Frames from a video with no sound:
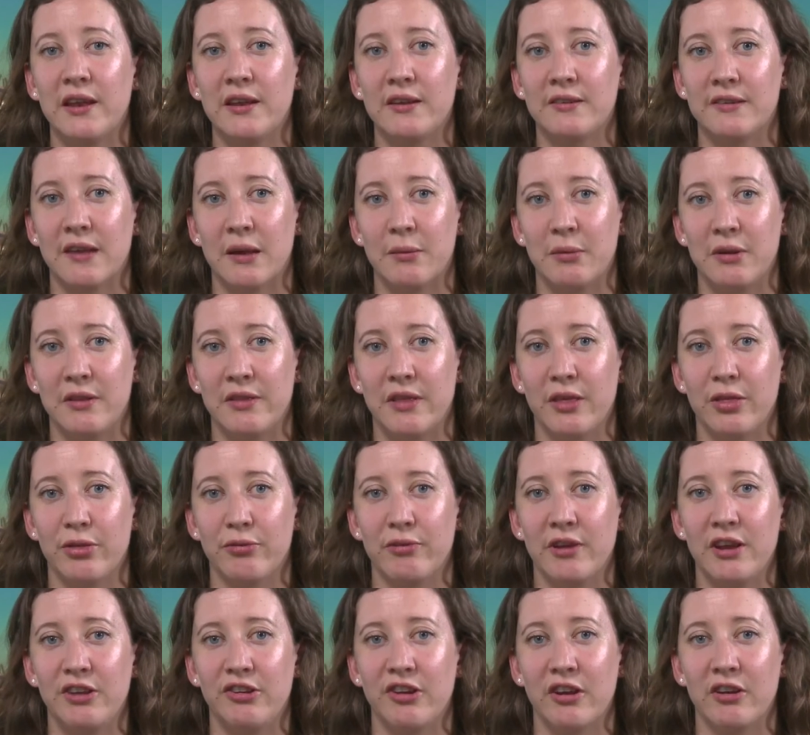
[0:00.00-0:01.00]
examine the
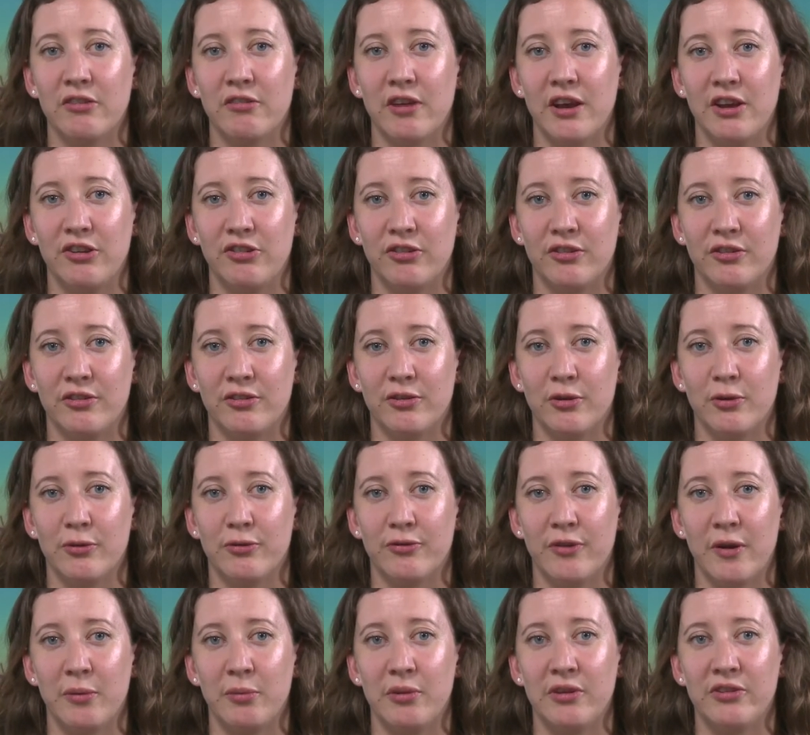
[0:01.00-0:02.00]
three generations of
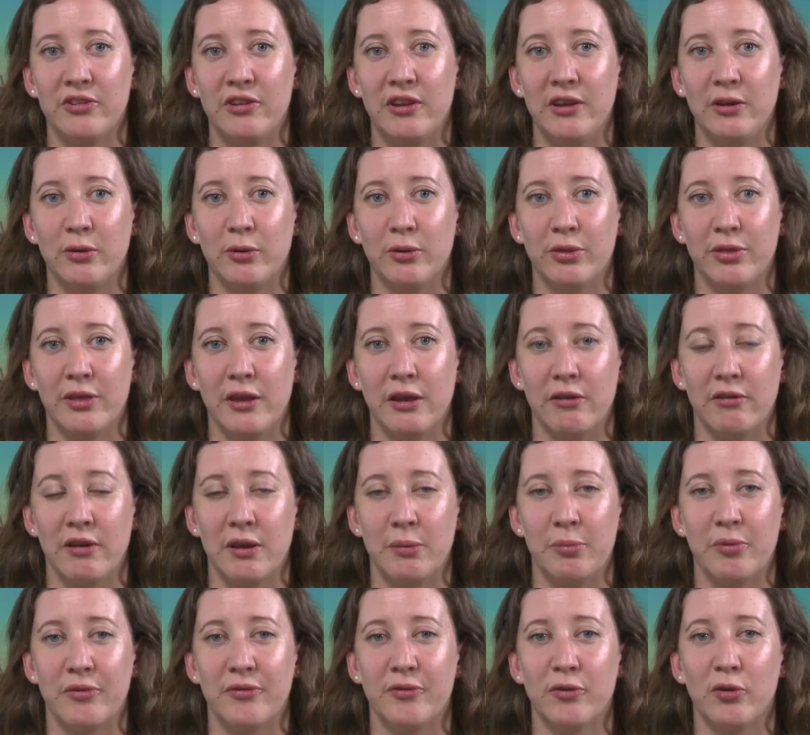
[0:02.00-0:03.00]
feminist legal theory
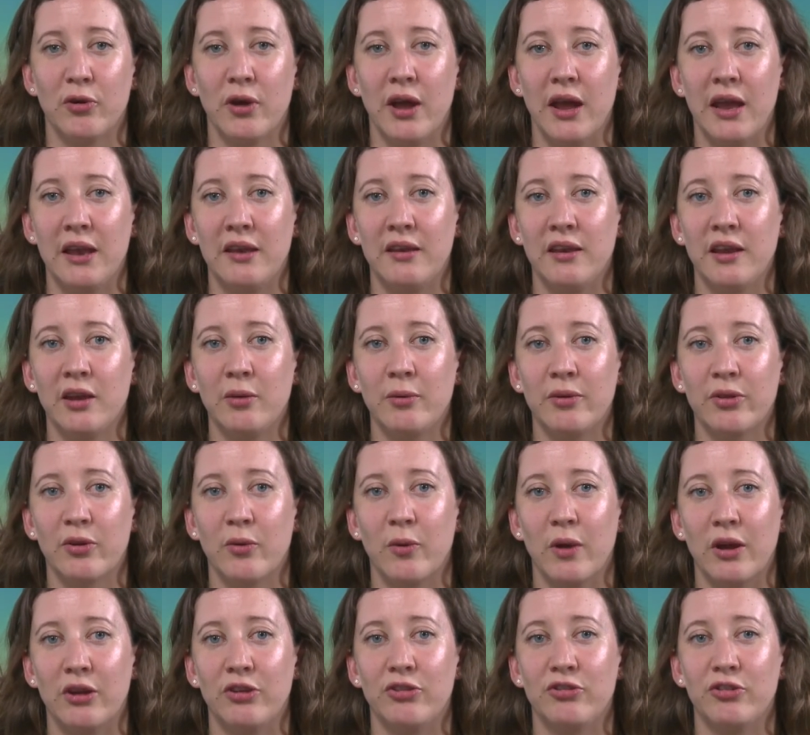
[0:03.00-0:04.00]
before ending with
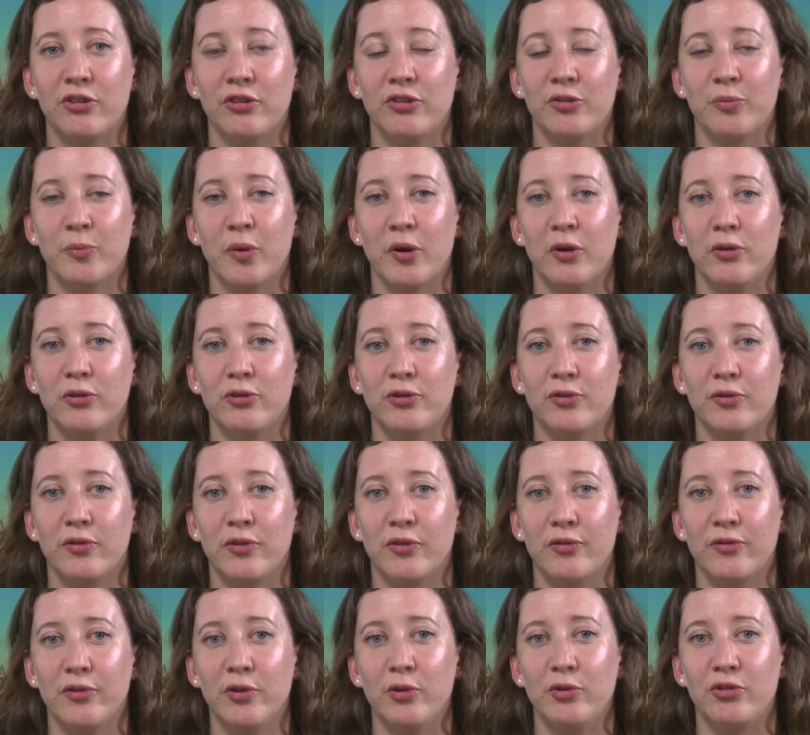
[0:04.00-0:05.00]
questions posed for
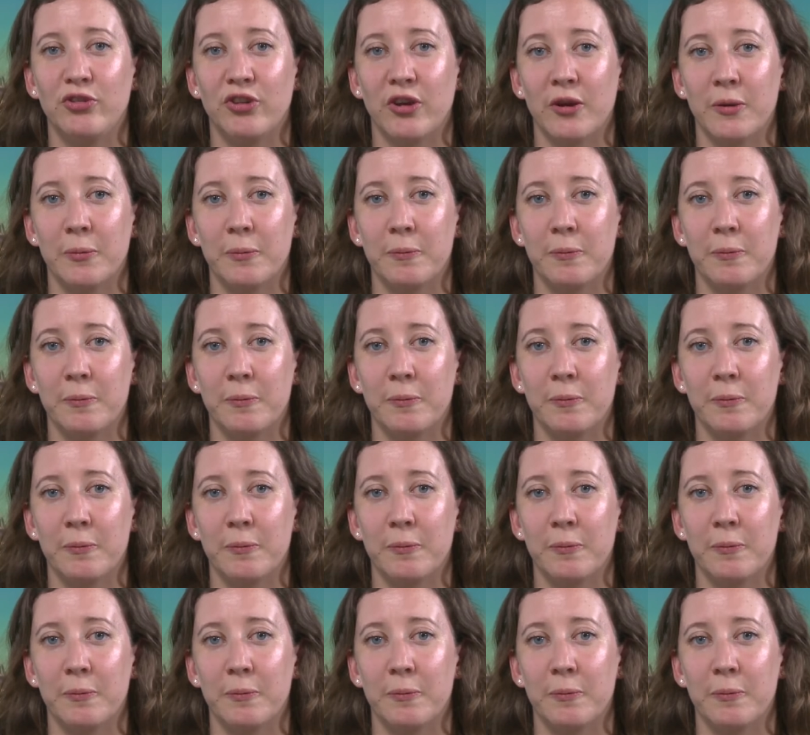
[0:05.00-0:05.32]
the future.